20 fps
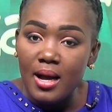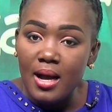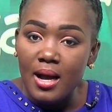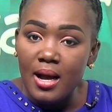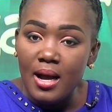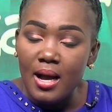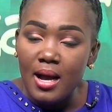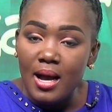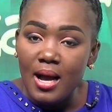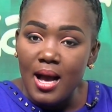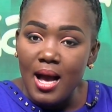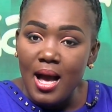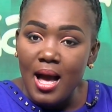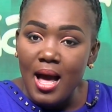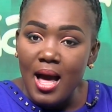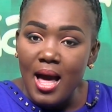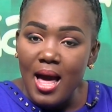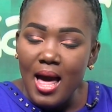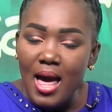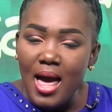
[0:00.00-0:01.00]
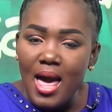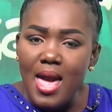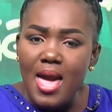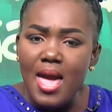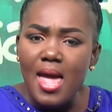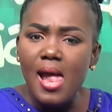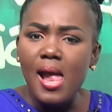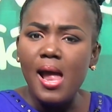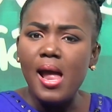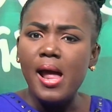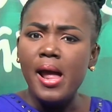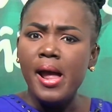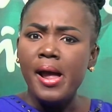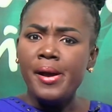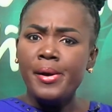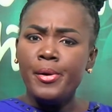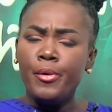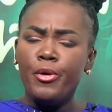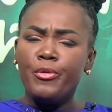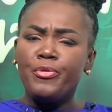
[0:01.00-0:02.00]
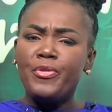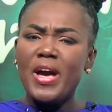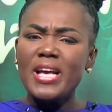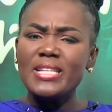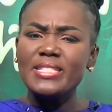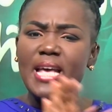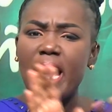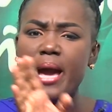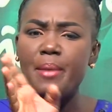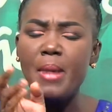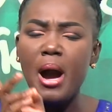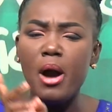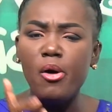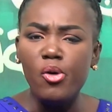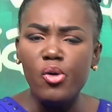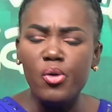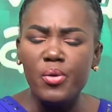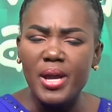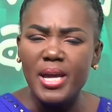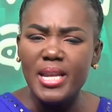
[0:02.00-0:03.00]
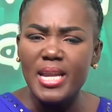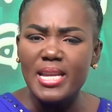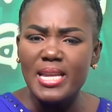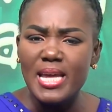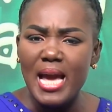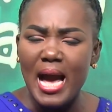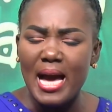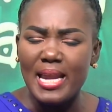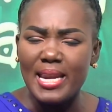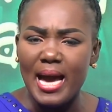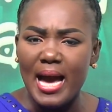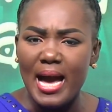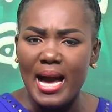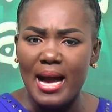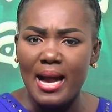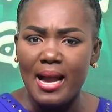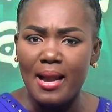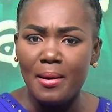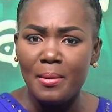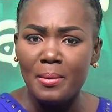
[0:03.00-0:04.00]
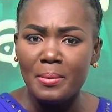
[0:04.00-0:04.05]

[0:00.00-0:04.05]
Ah. O first time I will win in Yana.